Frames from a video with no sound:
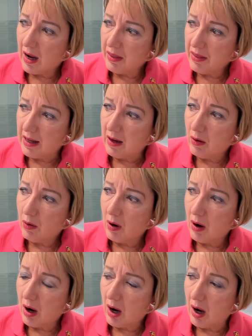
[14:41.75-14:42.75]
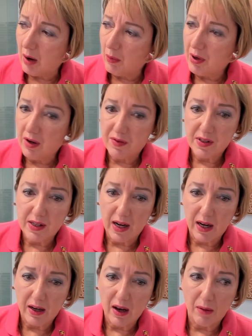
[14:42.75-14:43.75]
I think I would have
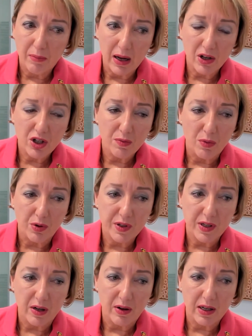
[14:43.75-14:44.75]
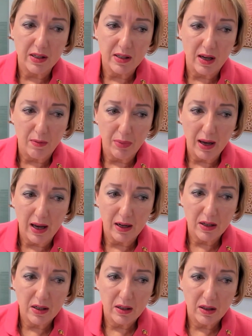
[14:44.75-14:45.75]
seen a much more serious
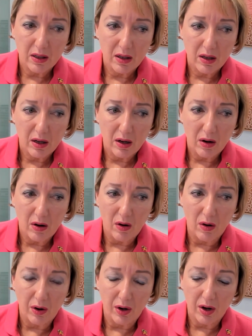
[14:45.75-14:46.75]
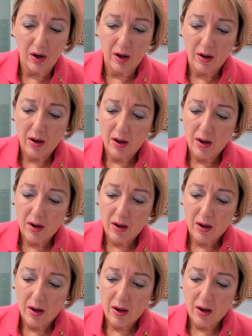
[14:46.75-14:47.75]
impact on
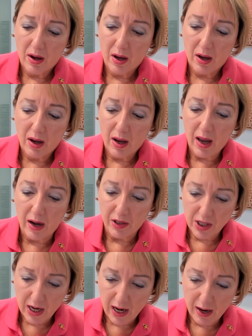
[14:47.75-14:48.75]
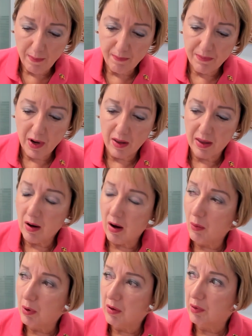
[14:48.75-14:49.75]
our team. I think
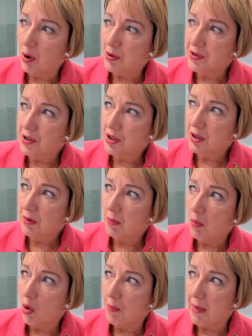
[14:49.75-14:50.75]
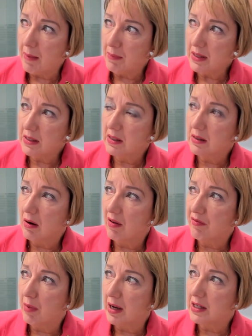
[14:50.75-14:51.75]
I would have lost more members
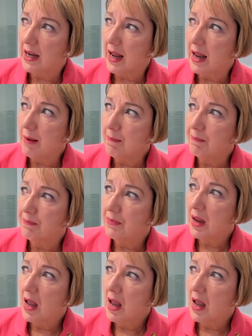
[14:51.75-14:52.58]
of my team,